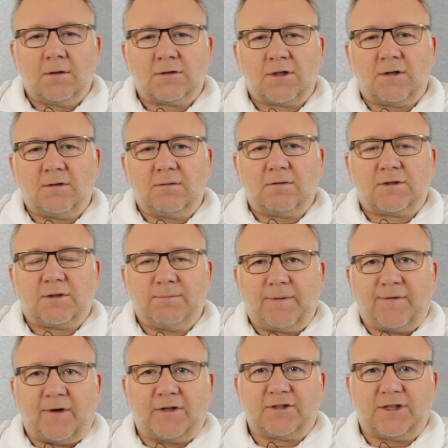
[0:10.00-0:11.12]
So
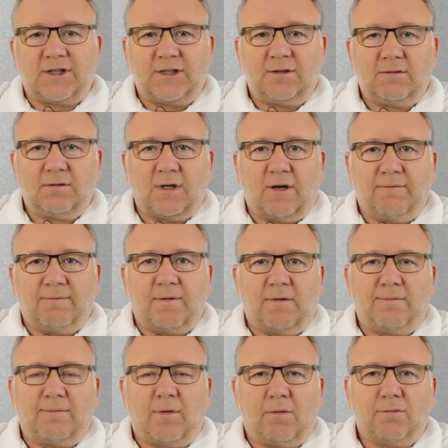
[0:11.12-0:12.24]
Simplify IT
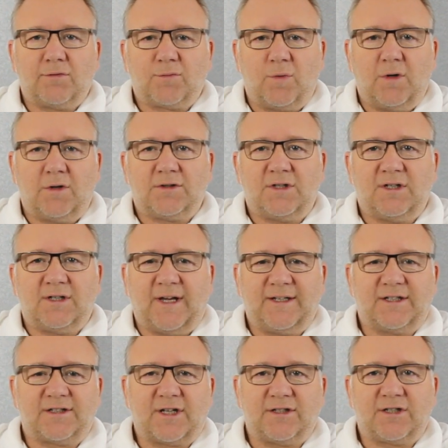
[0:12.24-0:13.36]
have always worked in the
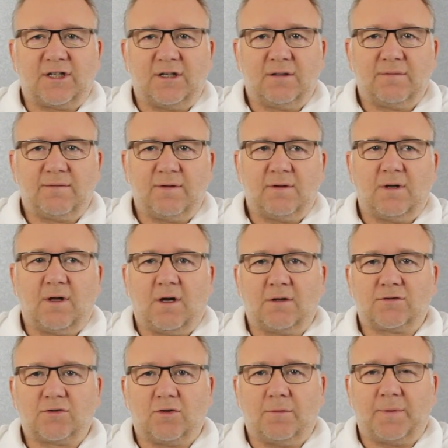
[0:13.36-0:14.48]
data centre for
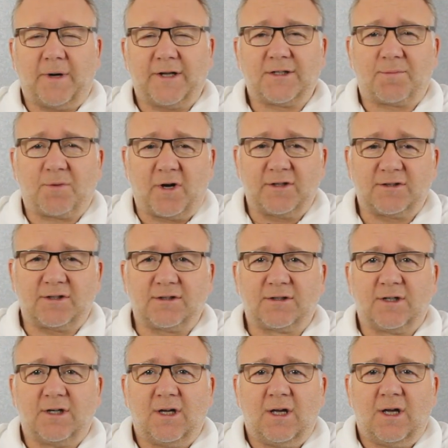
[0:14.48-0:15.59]
large corporate enterprises.
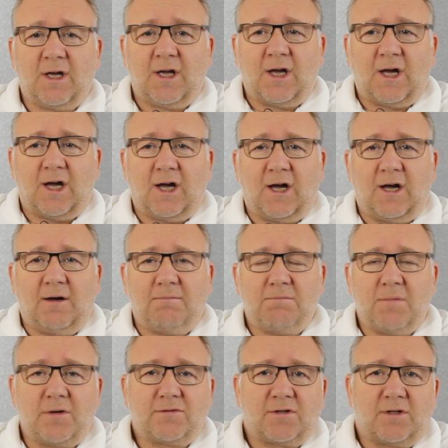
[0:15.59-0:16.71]

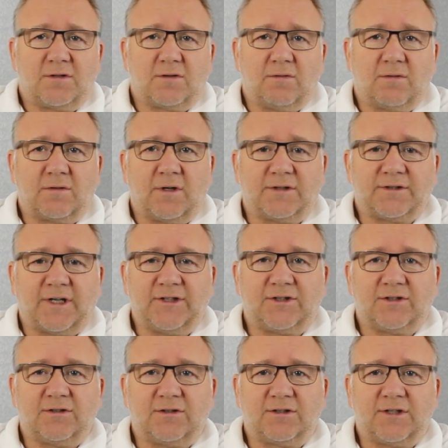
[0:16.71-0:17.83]
Most of those
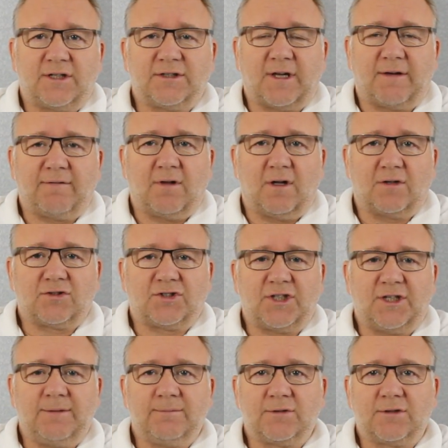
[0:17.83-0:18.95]
organisations tend to have large
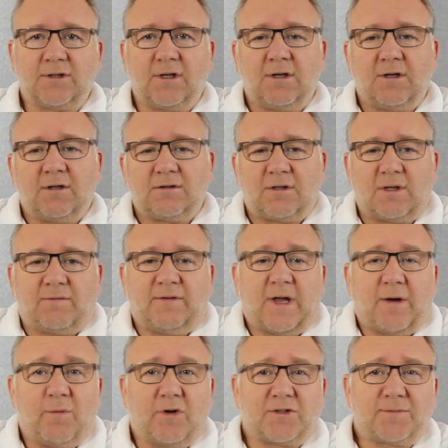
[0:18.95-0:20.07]
teams, so
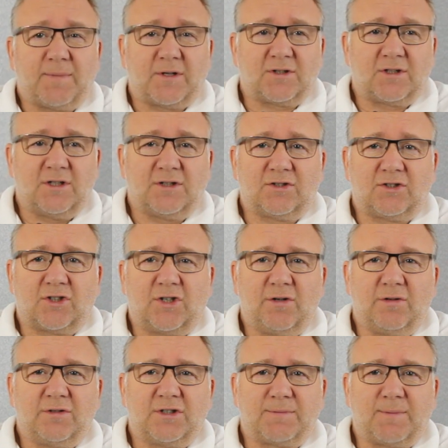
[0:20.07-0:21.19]
network specialists,
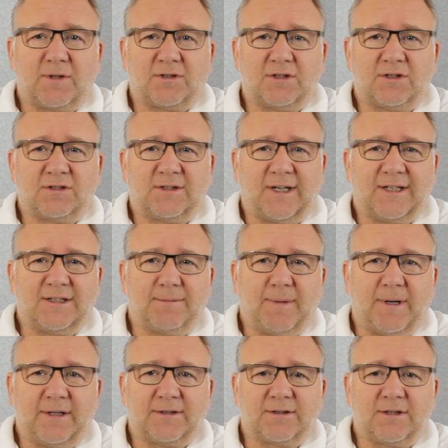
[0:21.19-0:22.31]
security specialists,
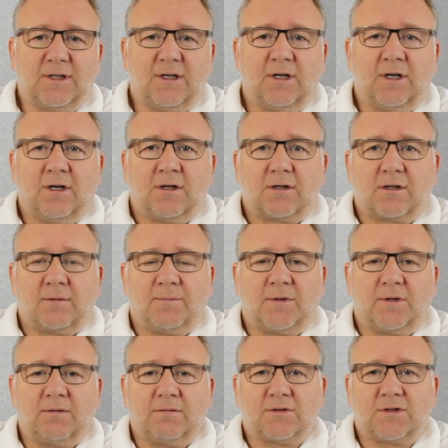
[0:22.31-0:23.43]
database,
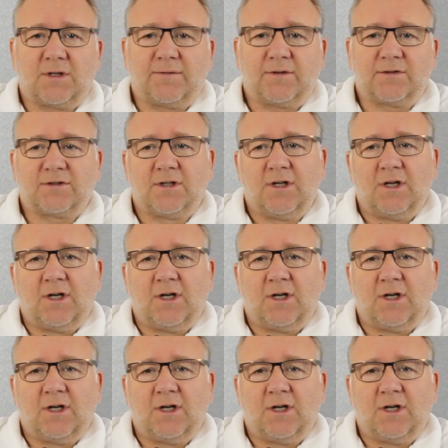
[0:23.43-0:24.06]
compute servers.